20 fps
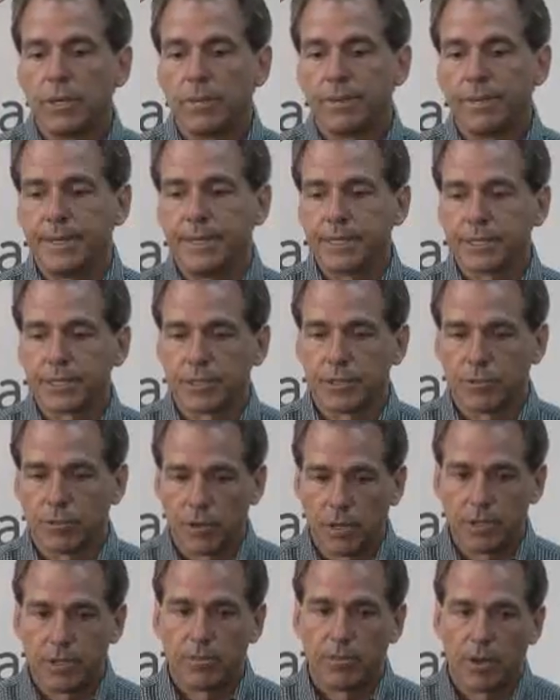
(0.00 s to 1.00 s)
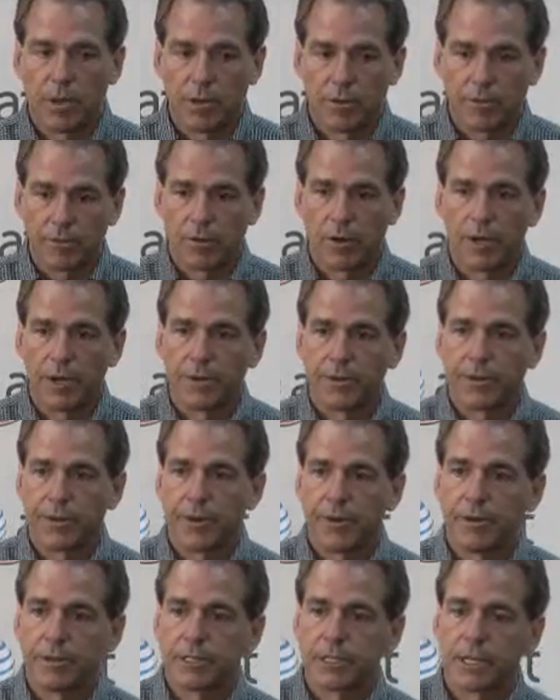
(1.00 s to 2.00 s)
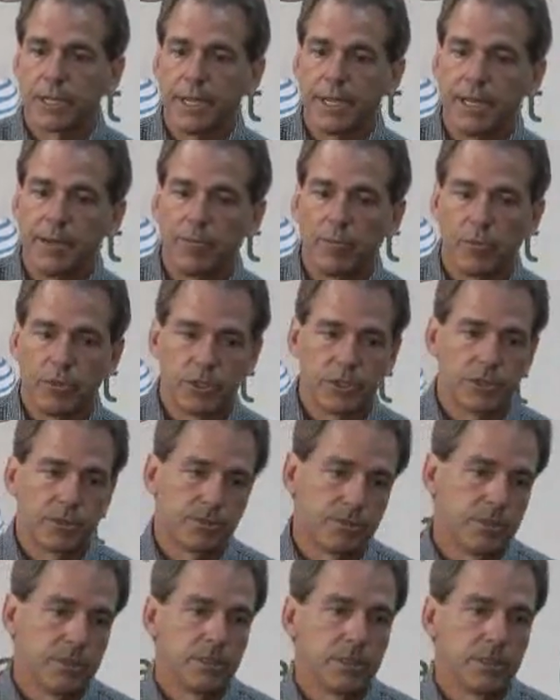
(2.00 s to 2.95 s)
And they still run the ball for 100 yards a game, which